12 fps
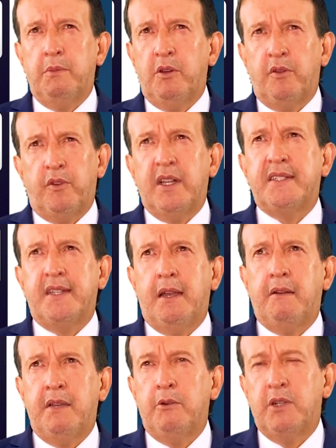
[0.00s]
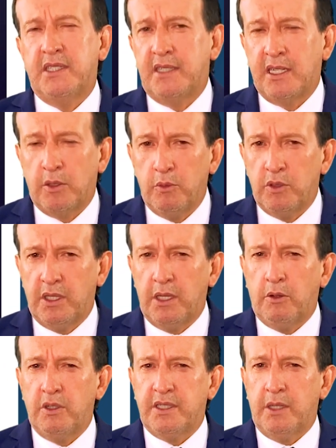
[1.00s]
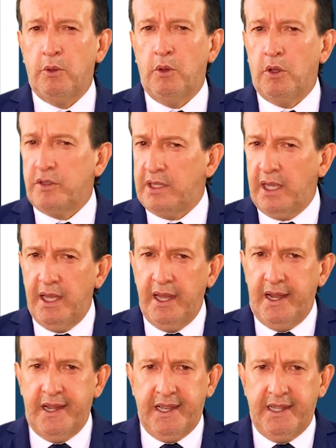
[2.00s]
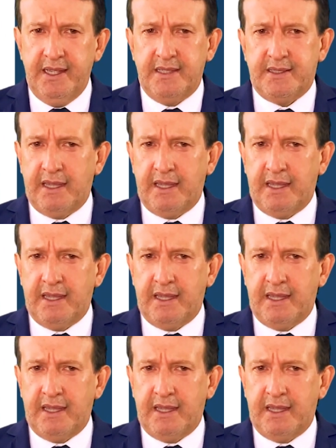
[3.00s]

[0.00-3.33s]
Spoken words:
Then they ionized to mix these copolymers,